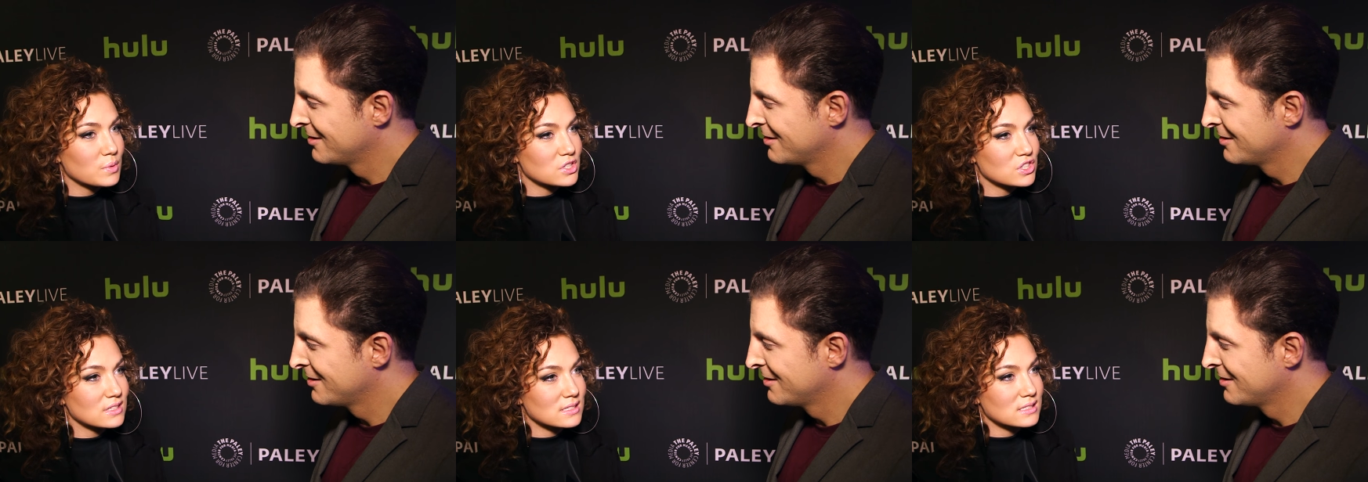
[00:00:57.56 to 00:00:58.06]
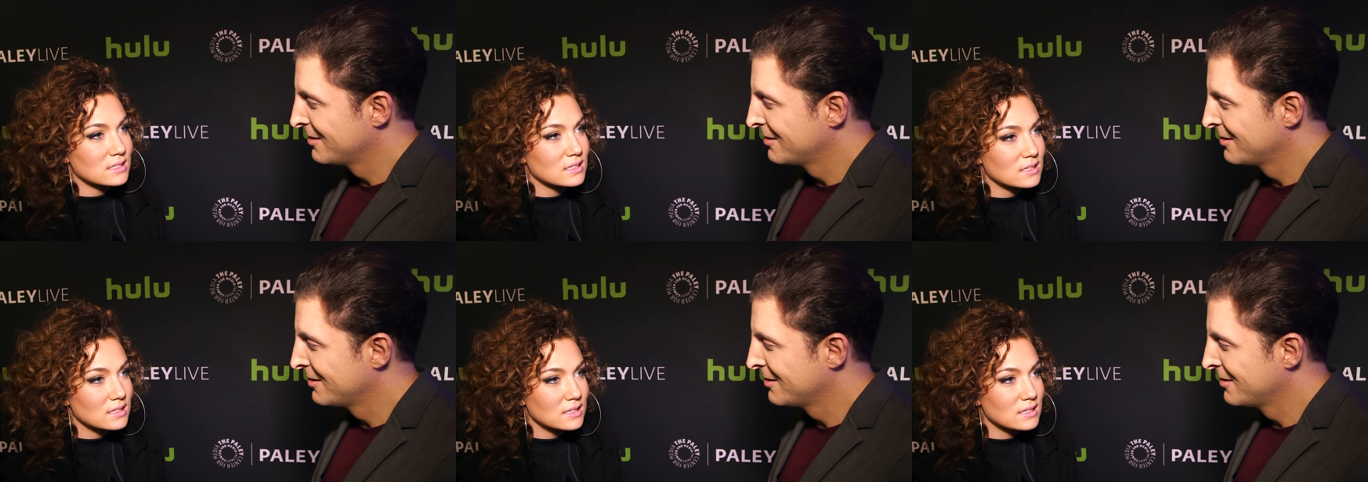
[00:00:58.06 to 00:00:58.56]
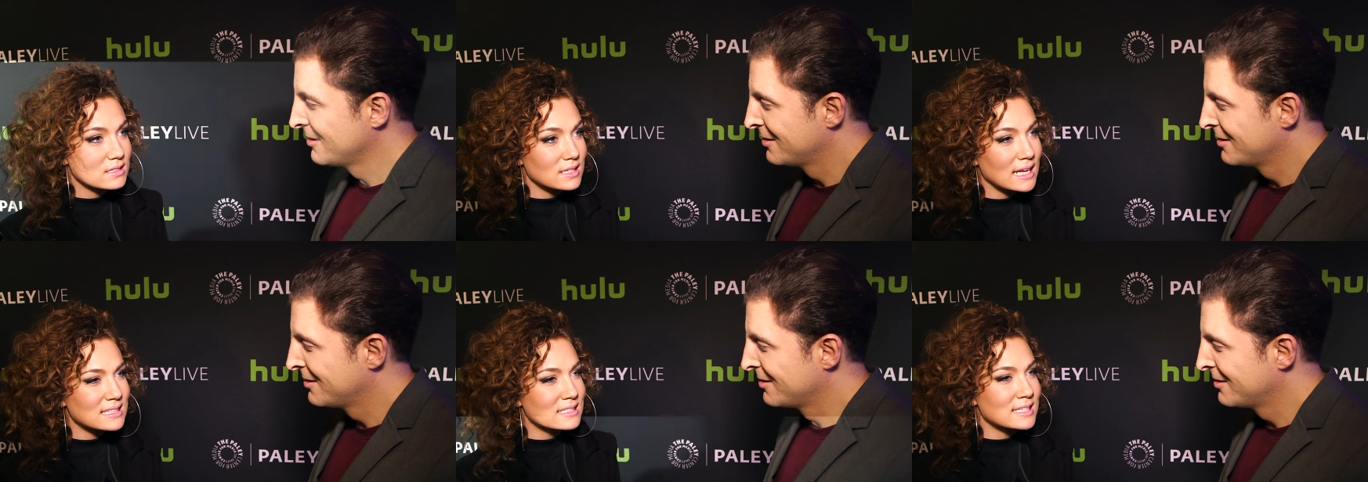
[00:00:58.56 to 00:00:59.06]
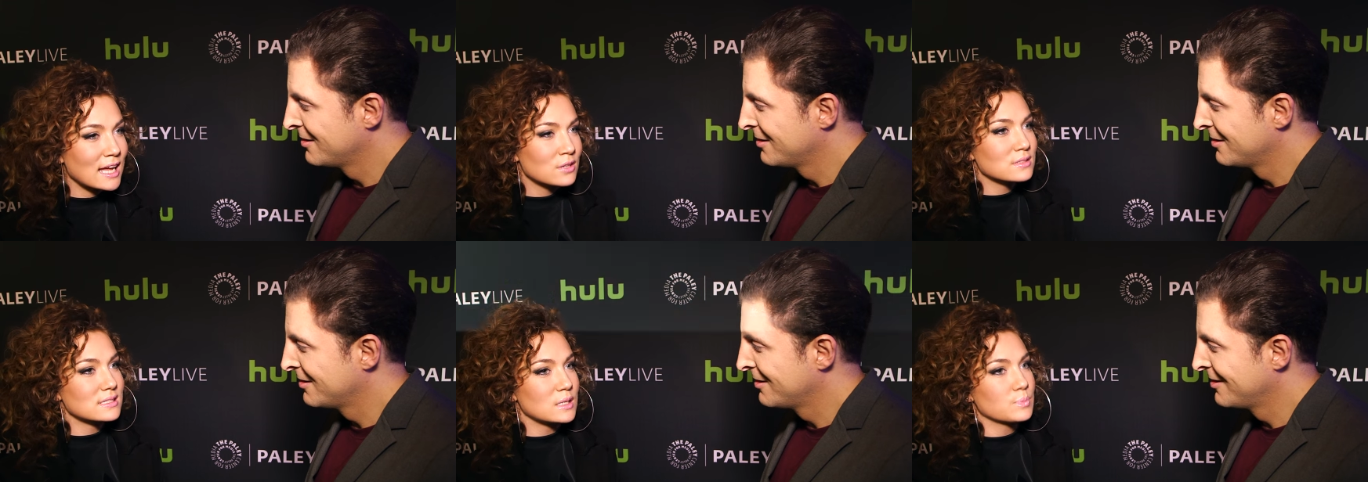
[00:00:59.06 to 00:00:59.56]
Speaker 1: which is, it
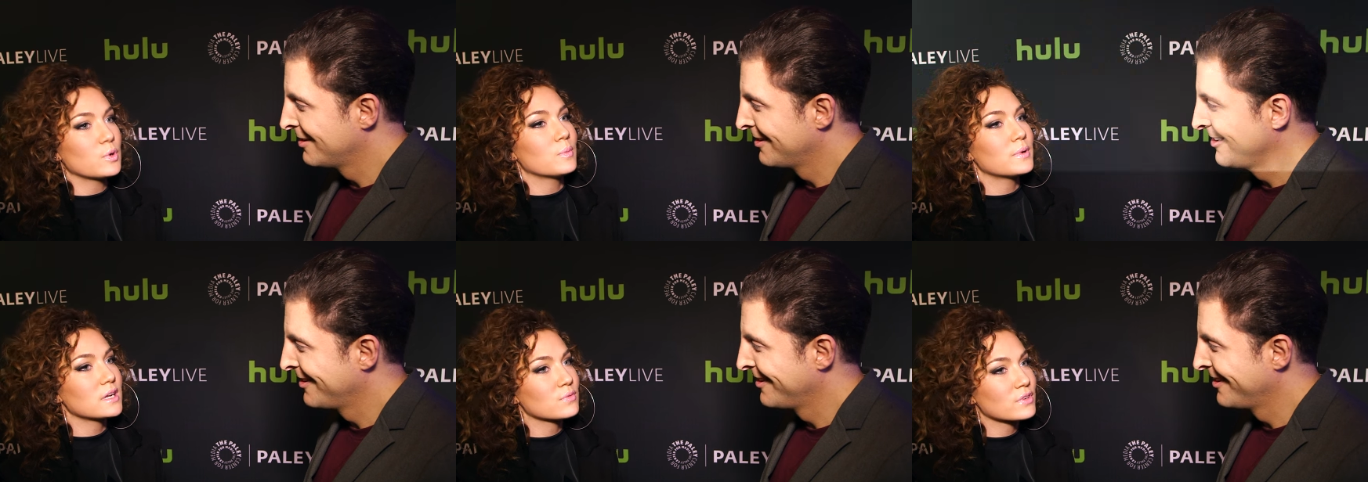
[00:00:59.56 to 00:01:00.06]
sounds simple, but it